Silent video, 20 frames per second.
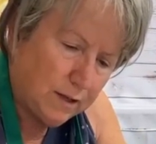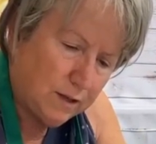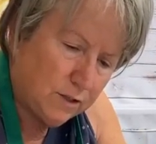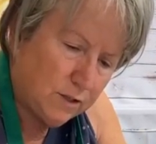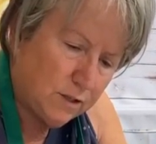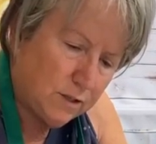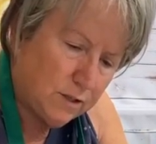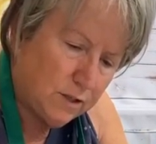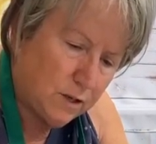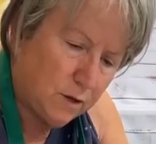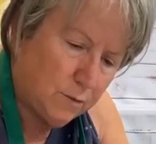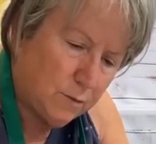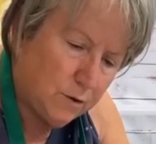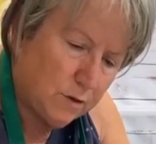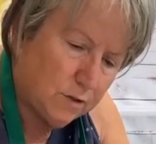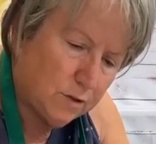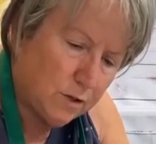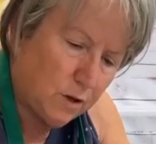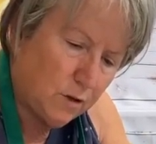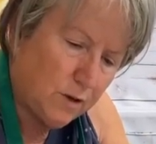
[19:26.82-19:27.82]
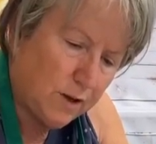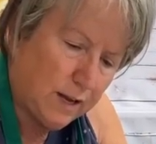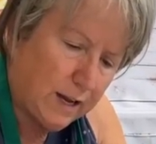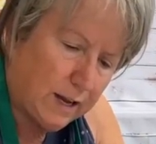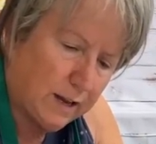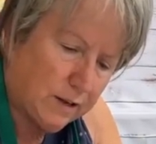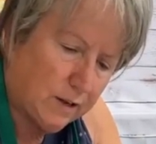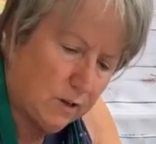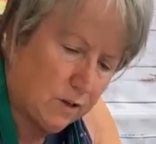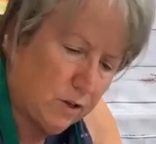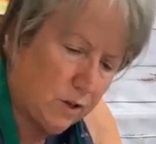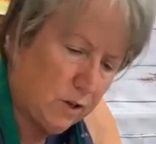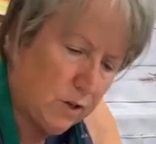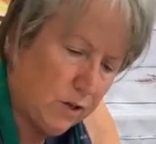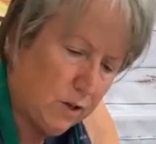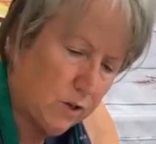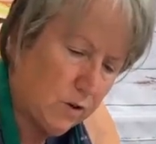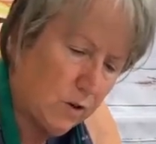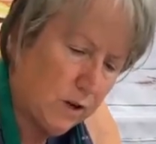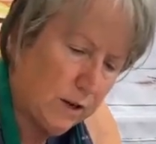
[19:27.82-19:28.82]
I used to tell Bruce, okay, I could
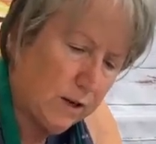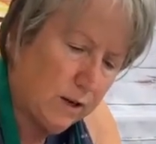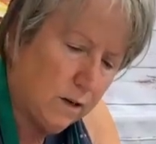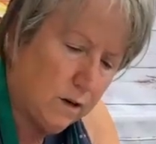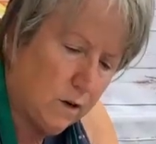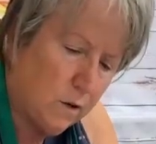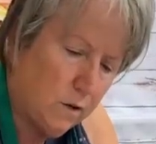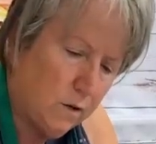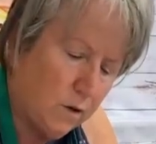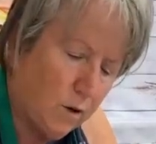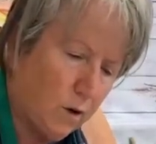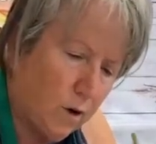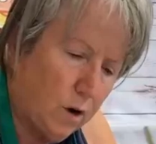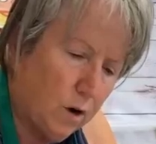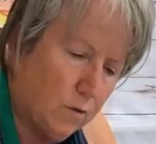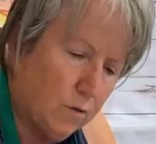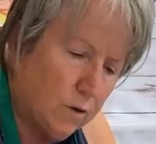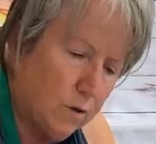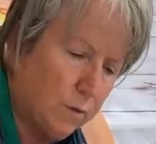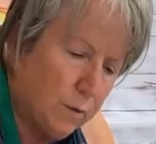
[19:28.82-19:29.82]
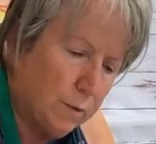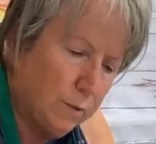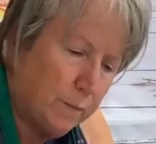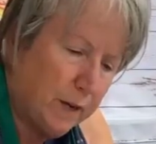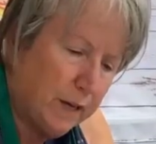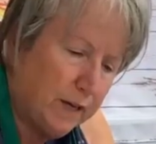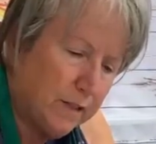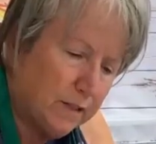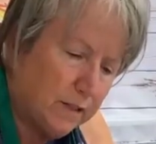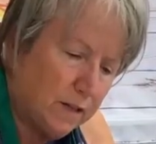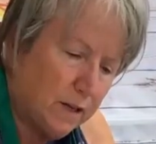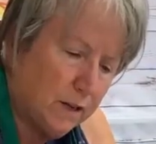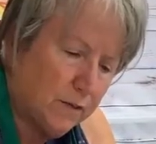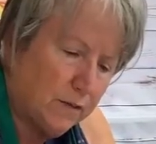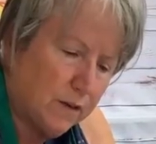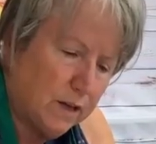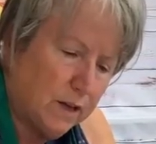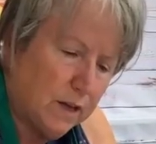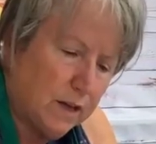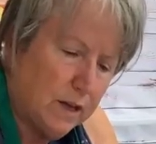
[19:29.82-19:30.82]
cook or I could go in the art room and make
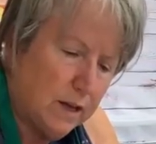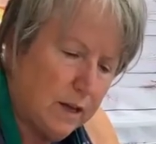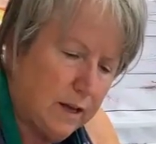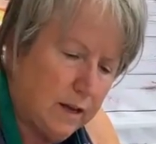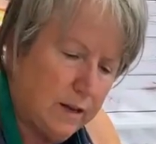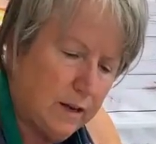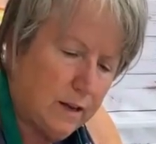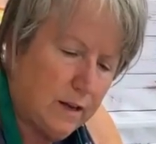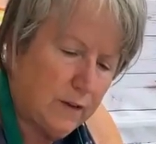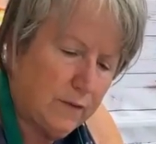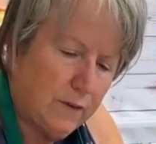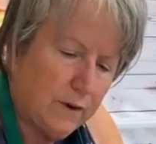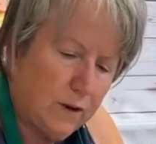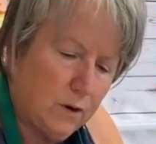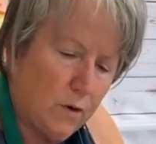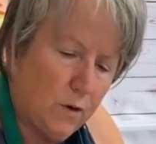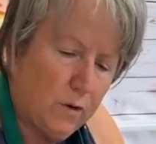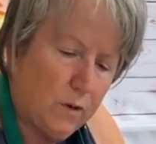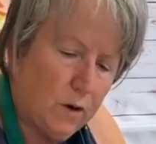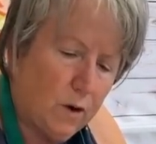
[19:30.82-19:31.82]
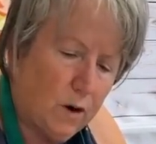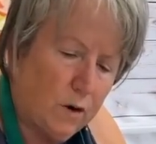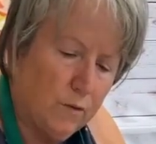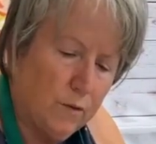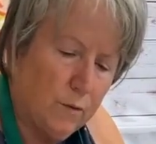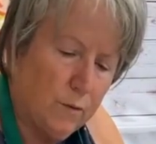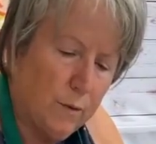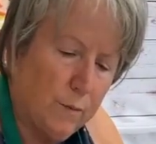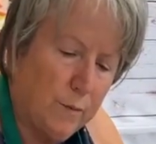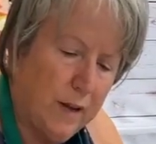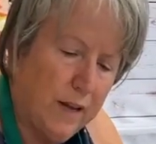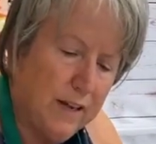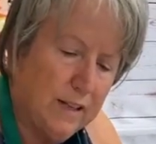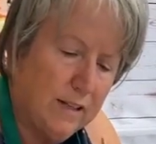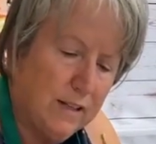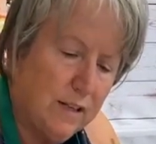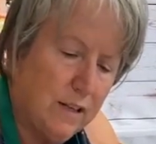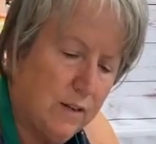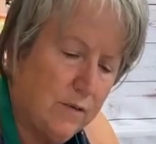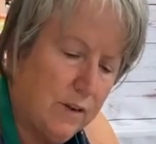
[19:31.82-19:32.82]
stuff. And then if I go in the art room and
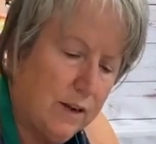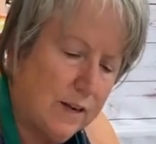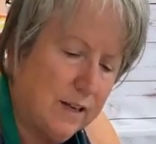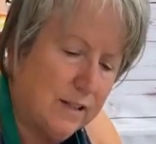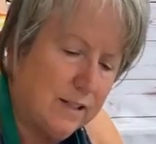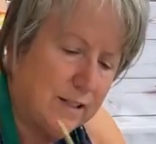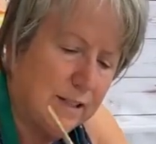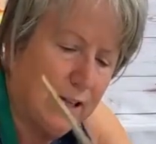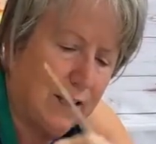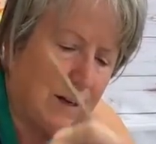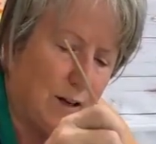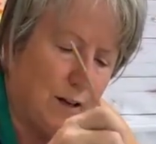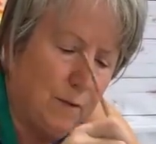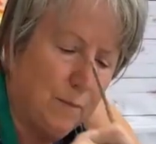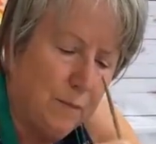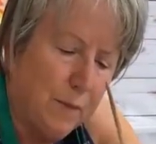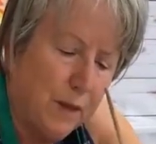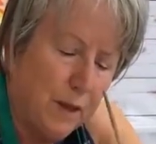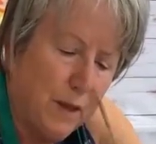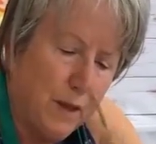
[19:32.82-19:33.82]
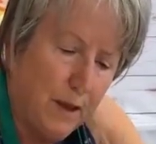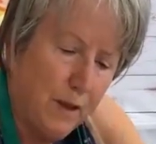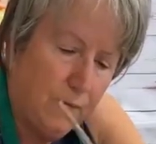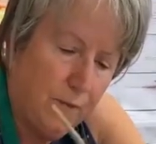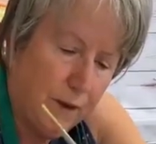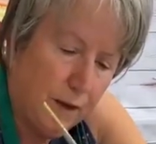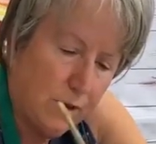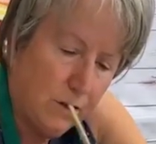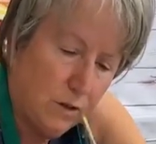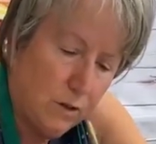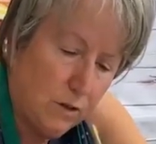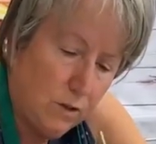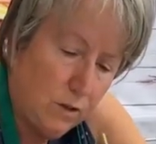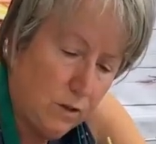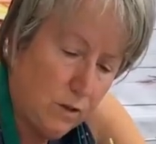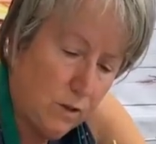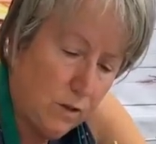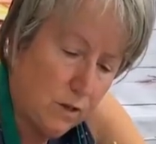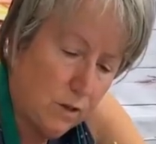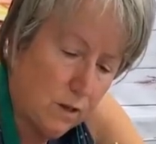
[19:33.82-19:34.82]
make stuff, I could sell it. If I
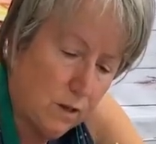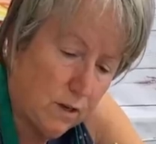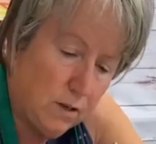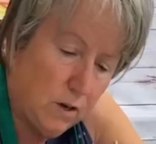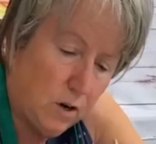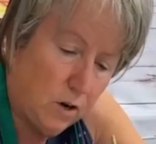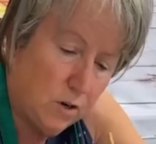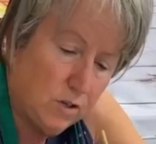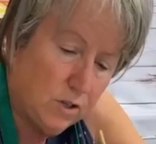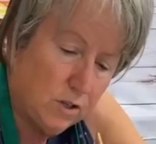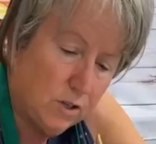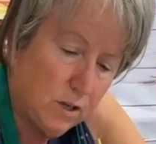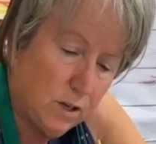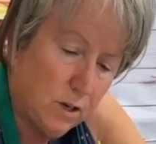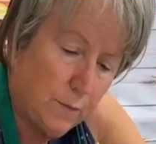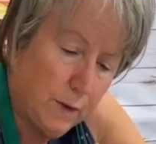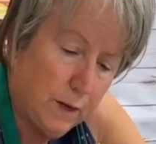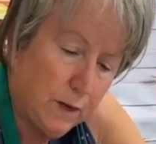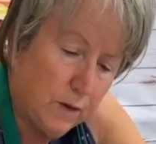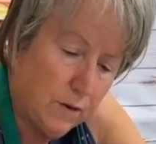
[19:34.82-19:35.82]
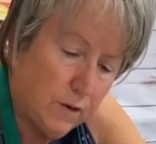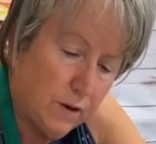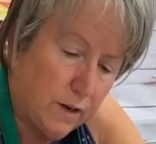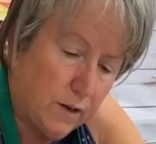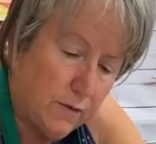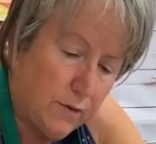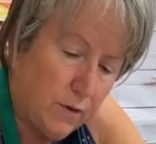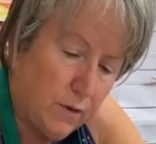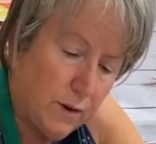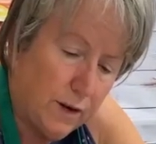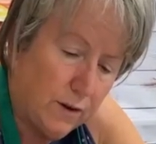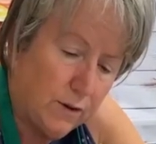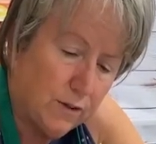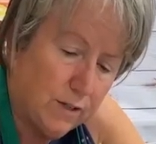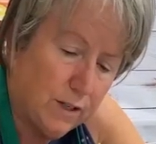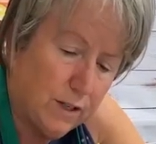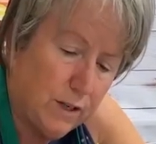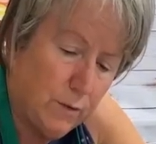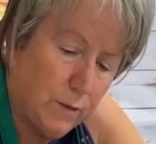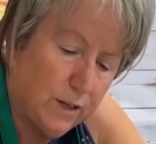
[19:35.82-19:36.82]
cook, you're just going to be hungry in a few
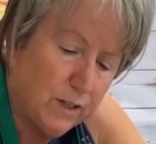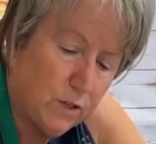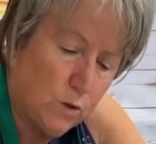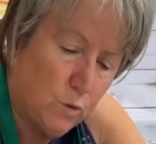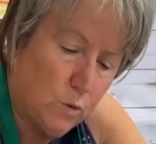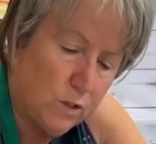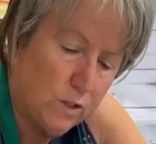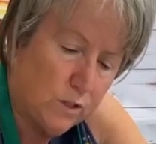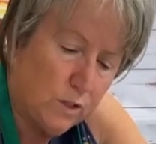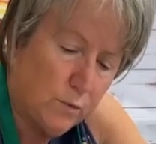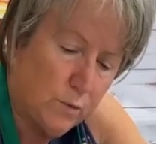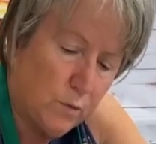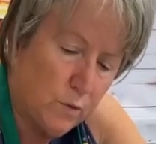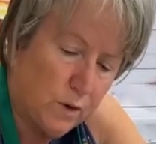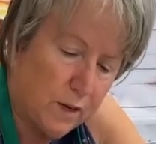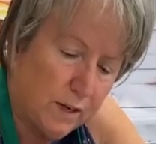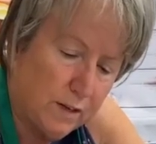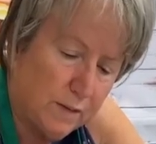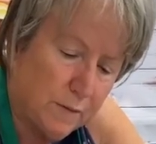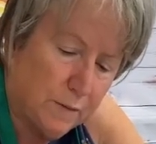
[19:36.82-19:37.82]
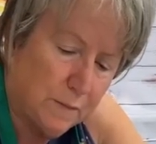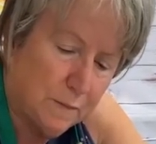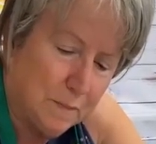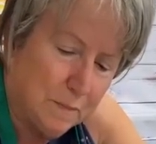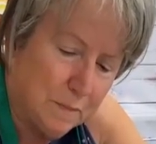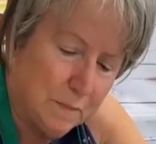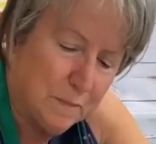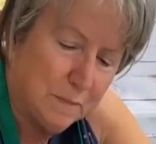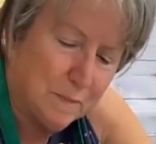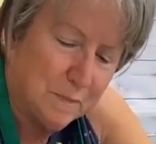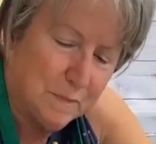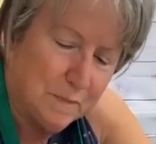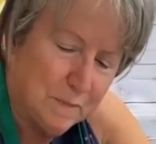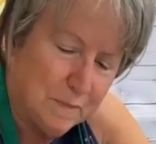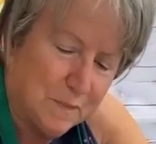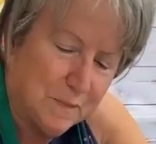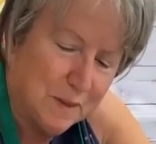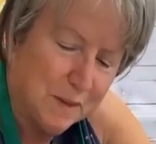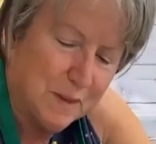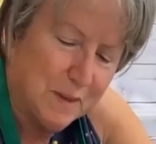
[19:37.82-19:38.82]
hours anyway, so what's the point?
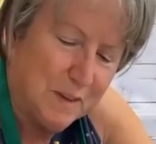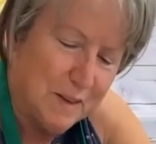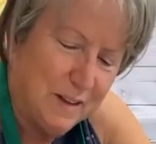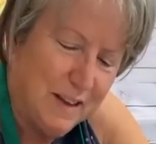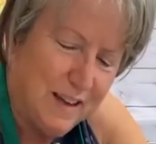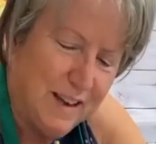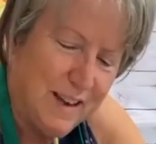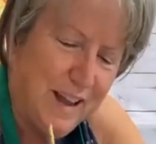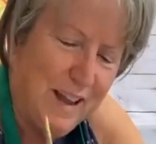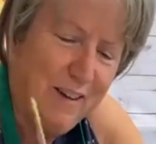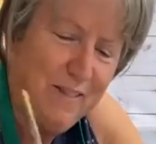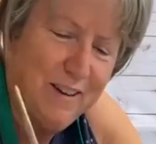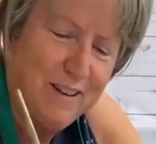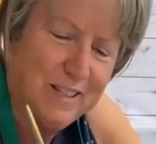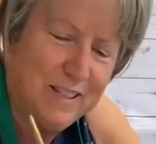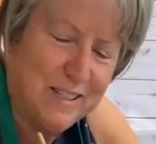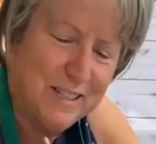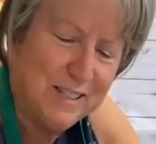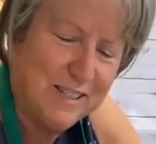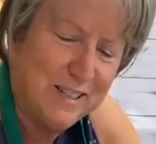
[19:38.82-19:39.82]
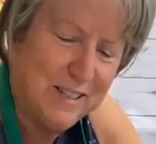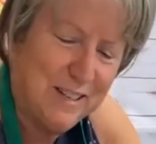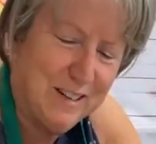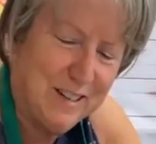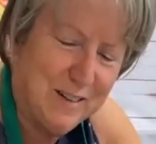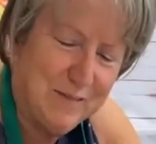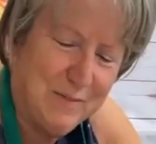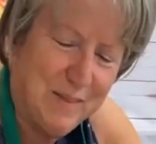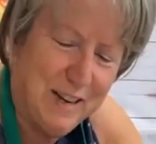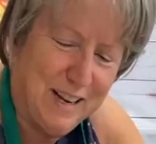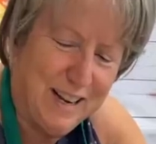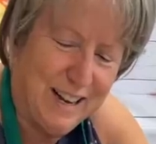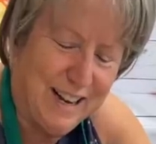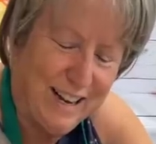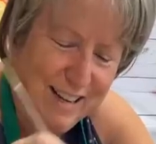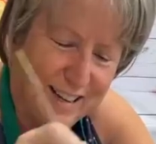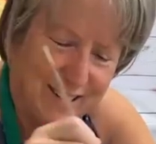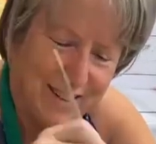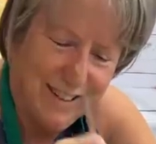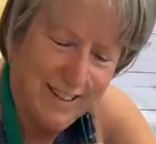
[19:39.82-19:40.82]
And he He would just look at me
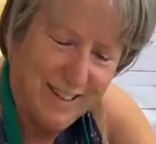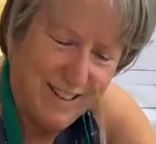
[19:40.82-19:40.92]
like,